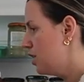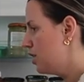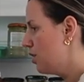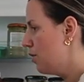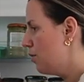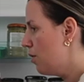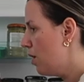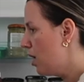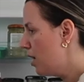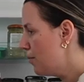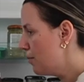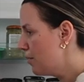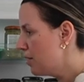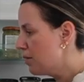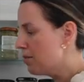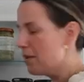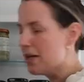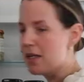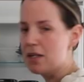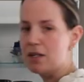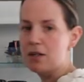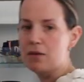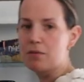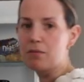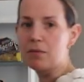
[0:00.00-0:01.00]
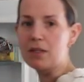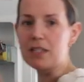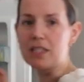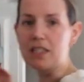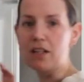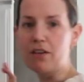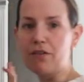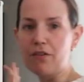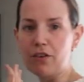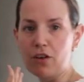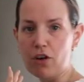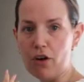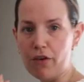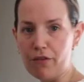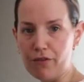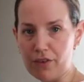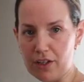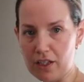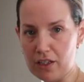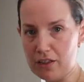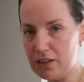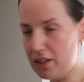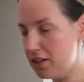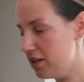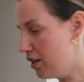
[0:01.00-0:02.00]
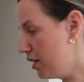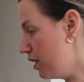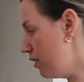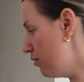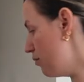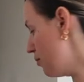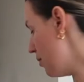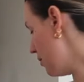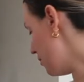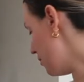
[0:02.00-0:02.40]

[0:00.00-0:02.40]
So I'm gonna make myself a coffee because I suddenly